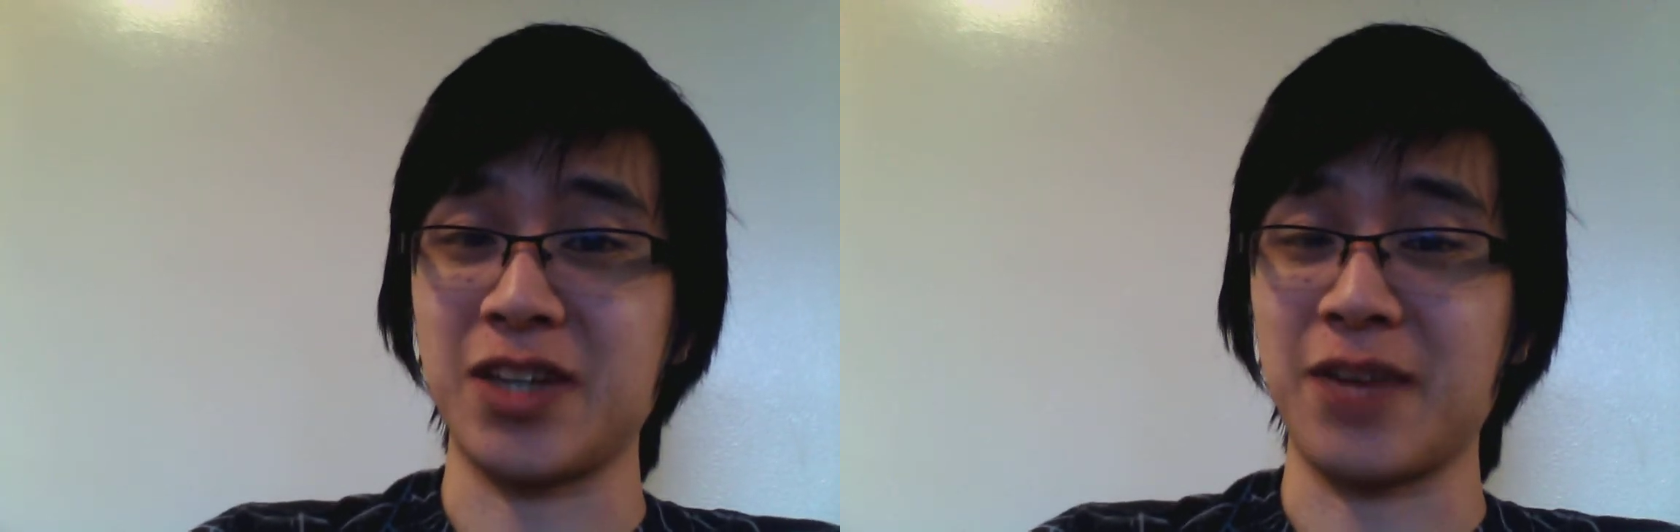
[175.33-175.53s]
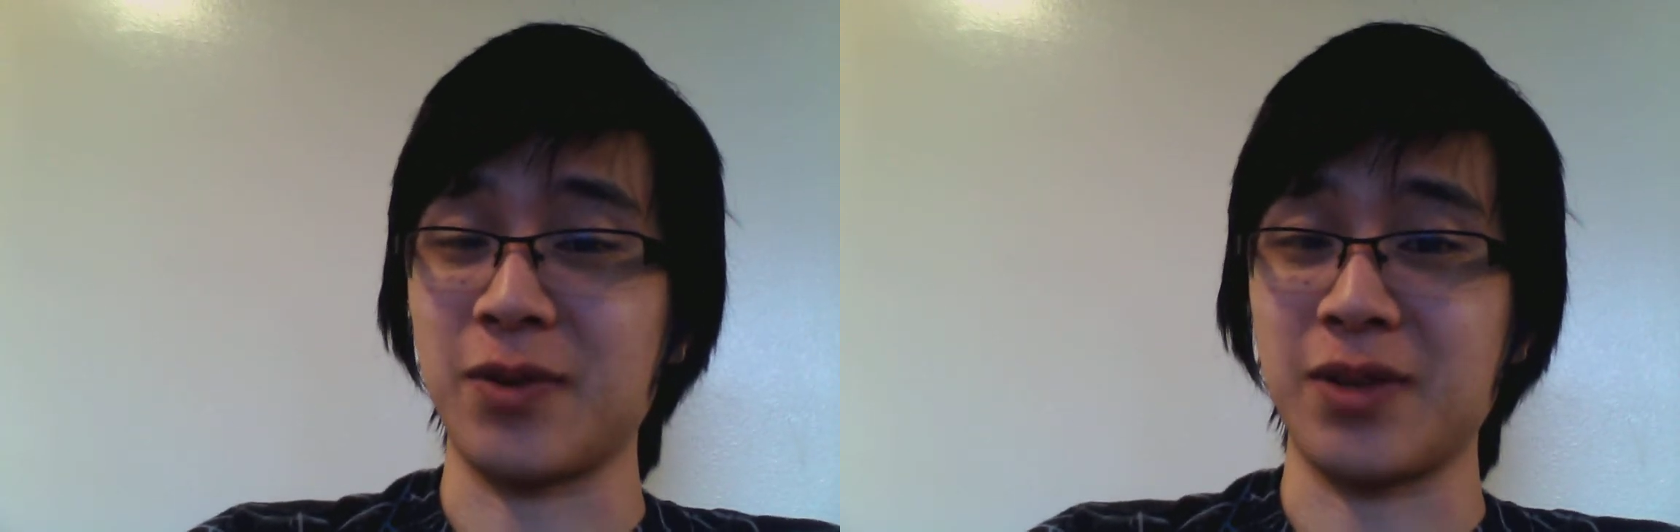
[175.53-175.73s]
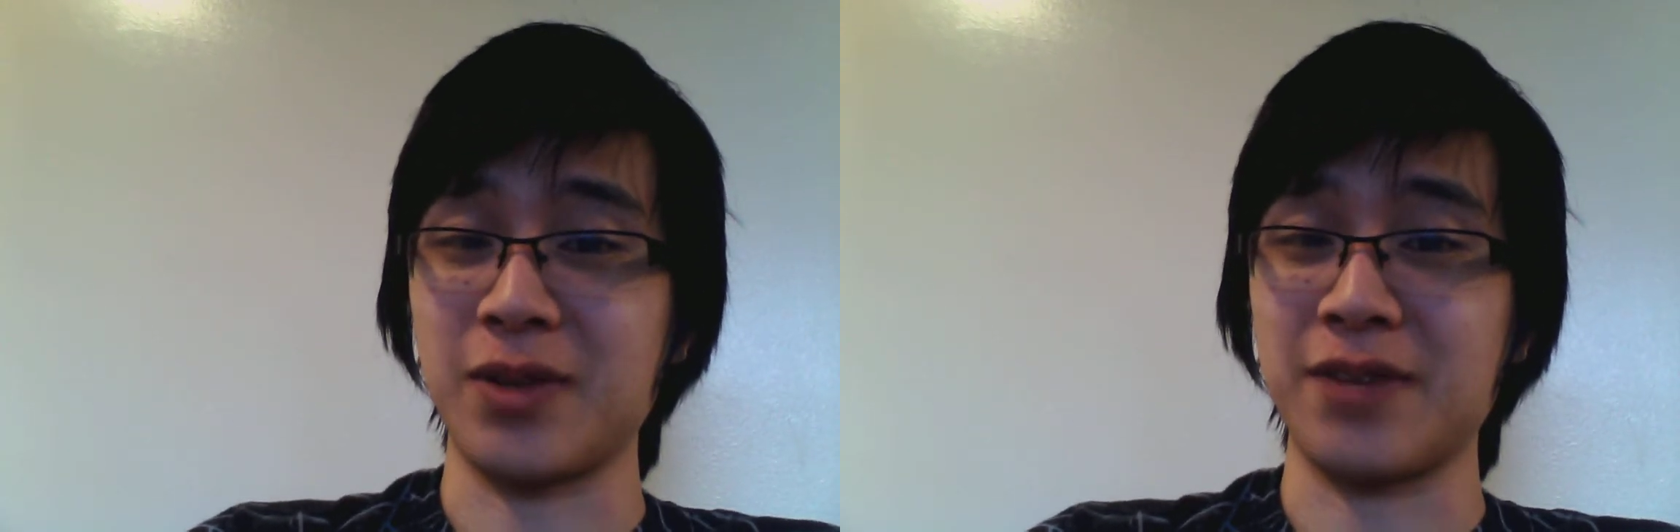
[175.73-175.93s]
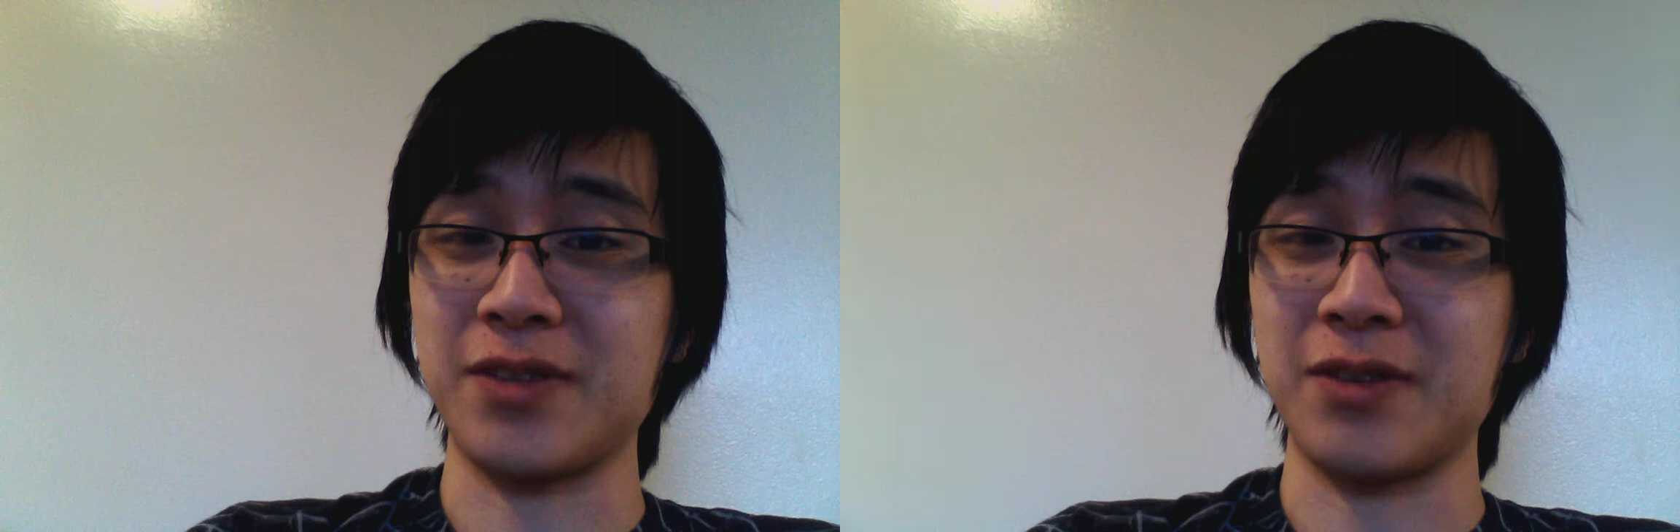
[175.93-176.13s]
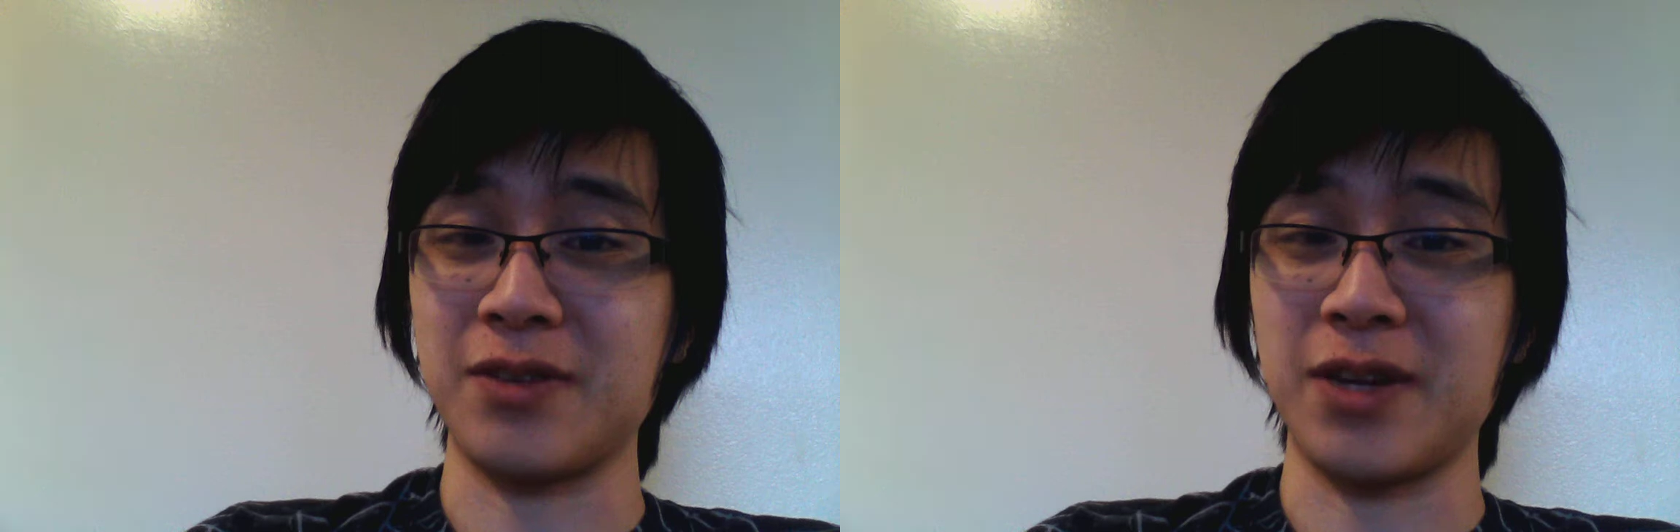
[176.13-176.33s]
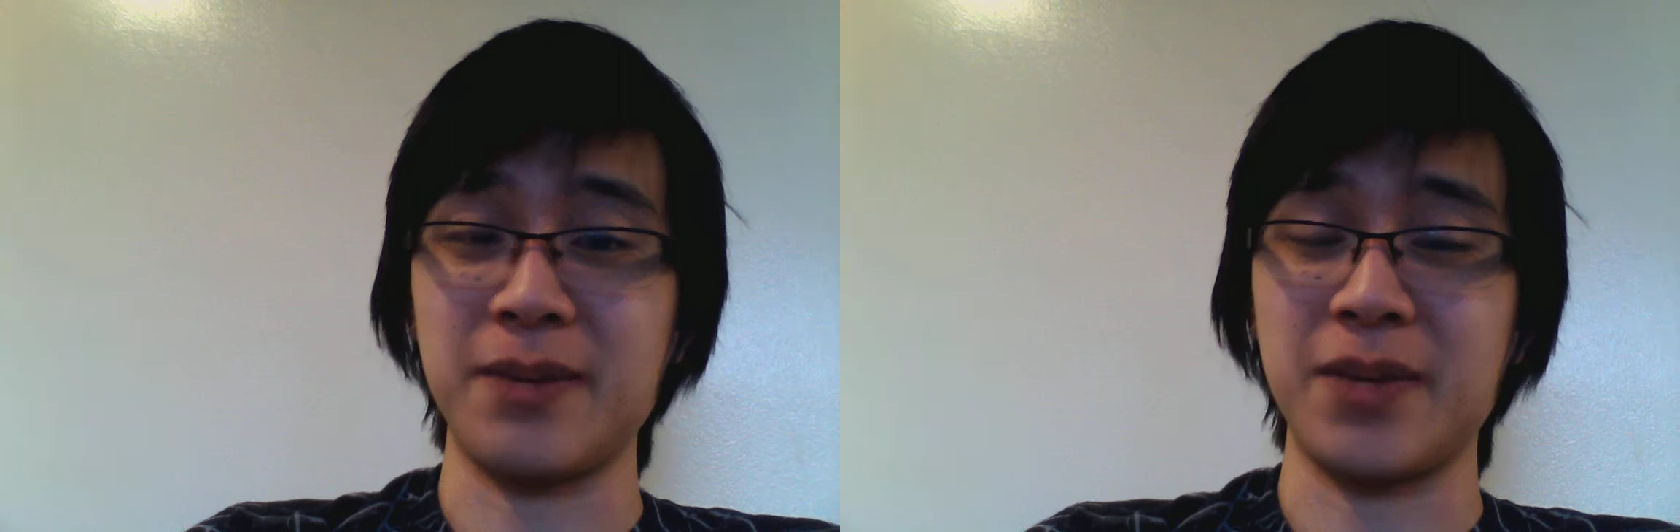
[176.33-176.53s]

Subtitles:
everywhere left and right,